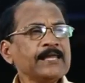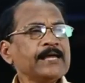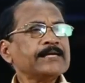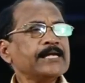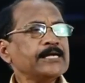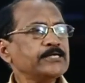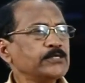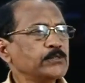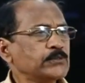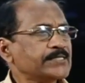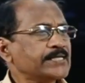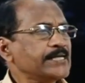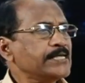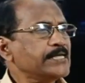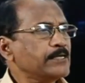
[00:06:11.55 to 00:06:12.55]
a
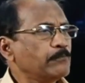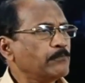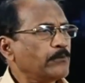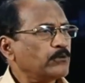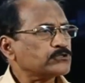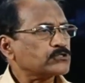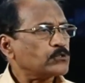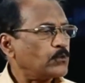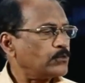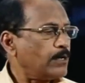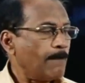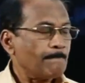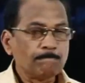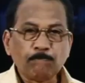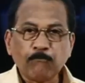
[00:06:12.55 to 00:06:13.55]
duty imposed on
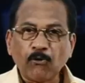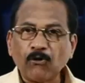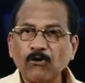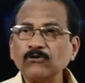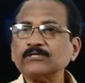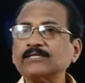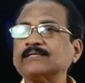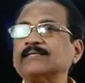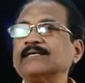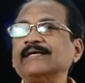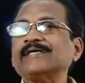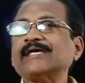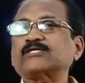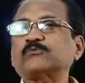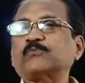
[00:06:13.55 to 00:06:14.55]
both
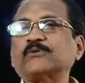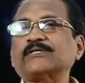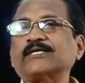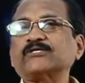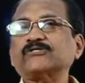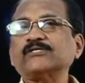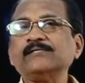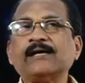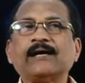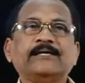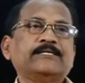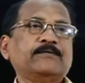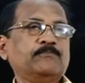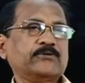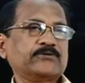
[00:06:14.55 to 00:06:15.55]
exportation and
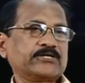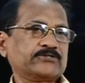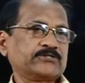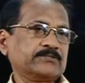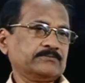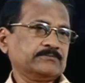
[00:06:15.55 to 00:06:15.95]
importation.